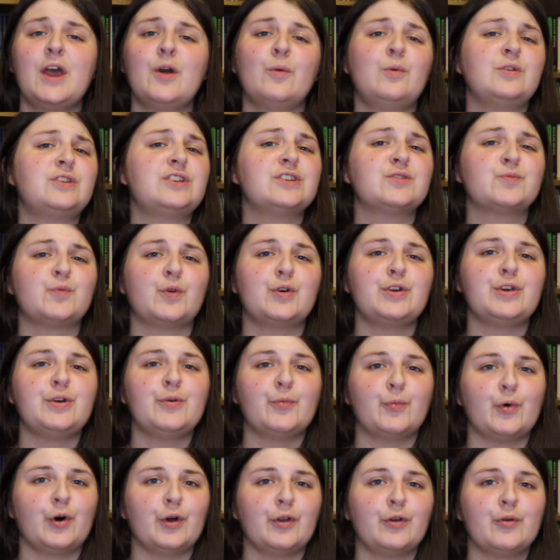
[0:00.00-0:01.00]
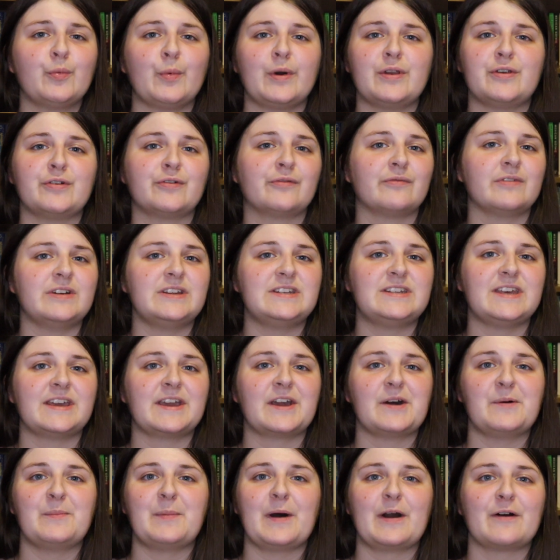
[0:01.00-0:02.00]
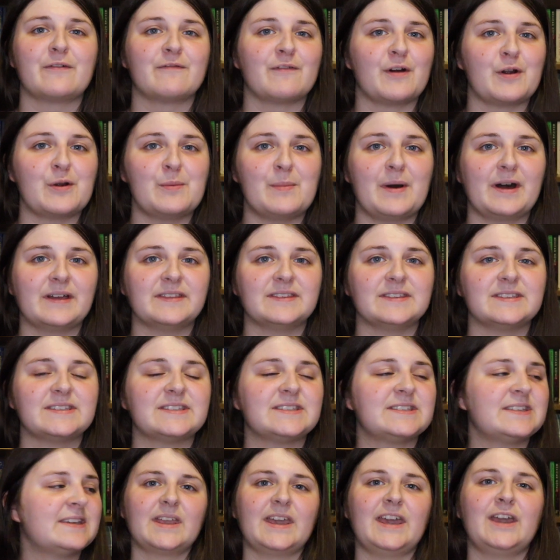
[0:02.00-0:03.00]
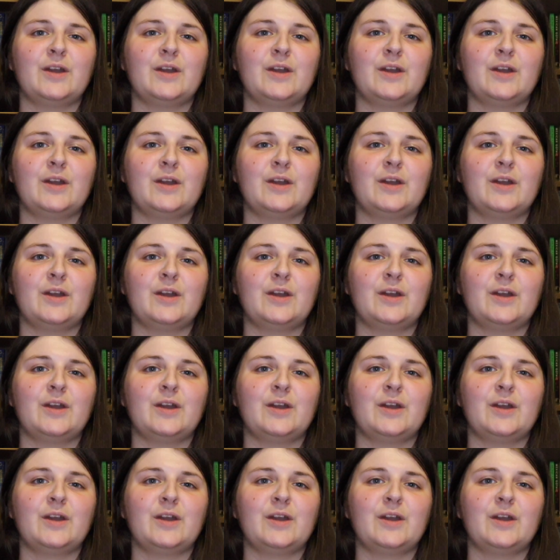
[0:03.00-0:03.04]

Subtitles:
which is what you want when you're reading about romance.